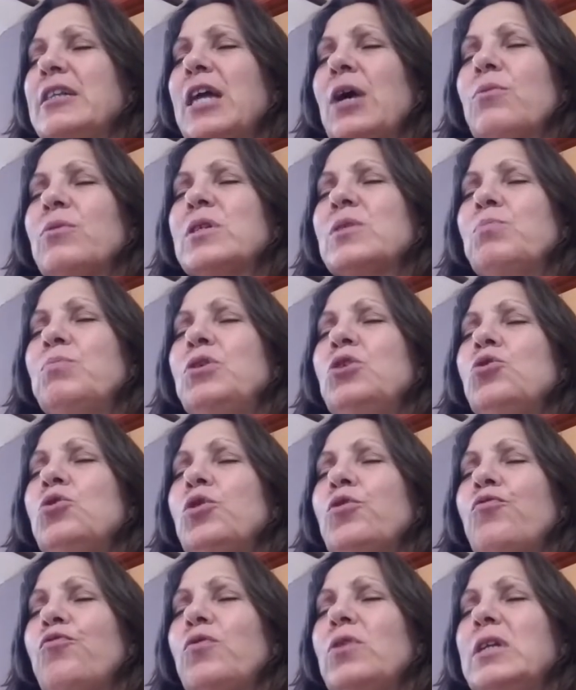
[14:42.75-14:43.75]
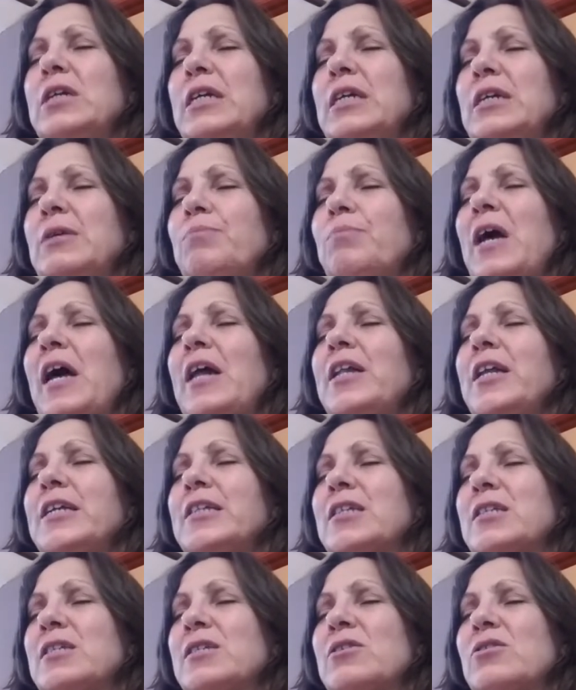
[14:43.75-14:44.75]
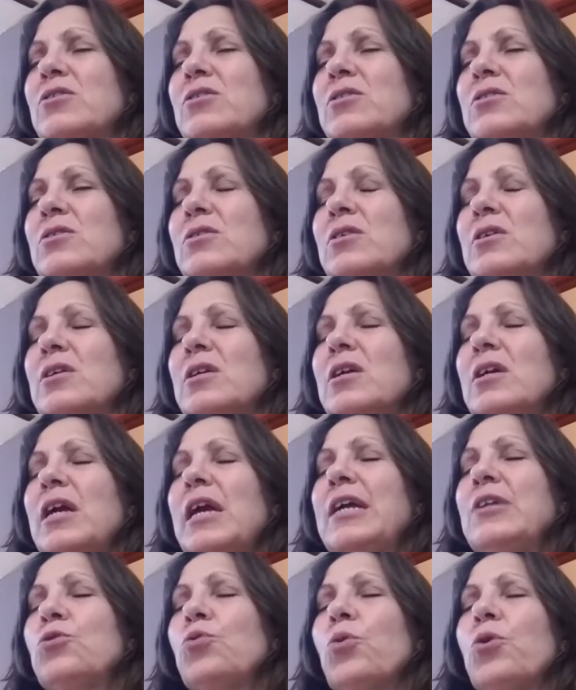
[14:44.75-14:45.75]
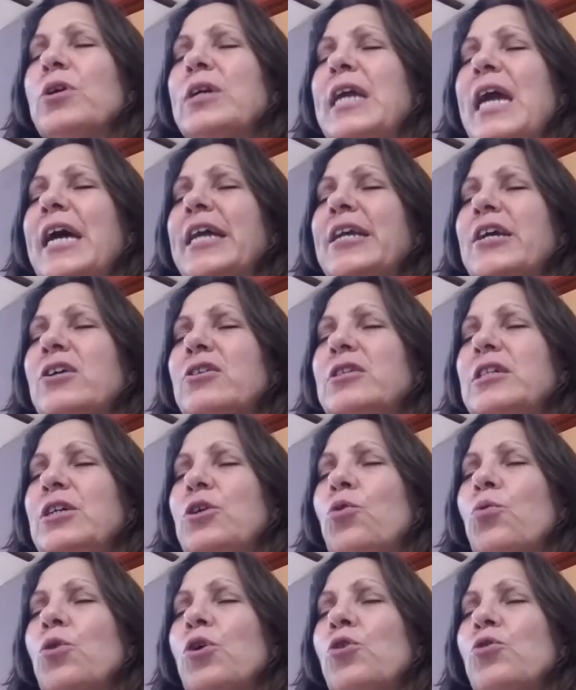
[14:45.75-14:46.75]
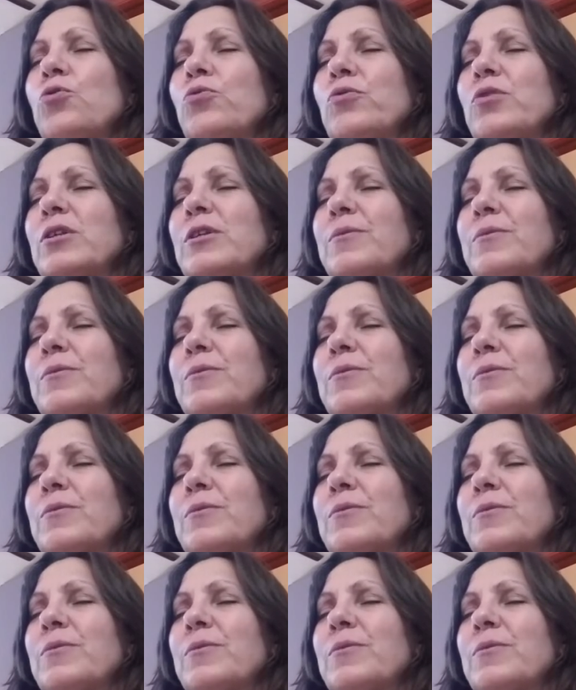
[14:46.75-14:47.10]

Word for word: that was beautifully balanced and organically grown.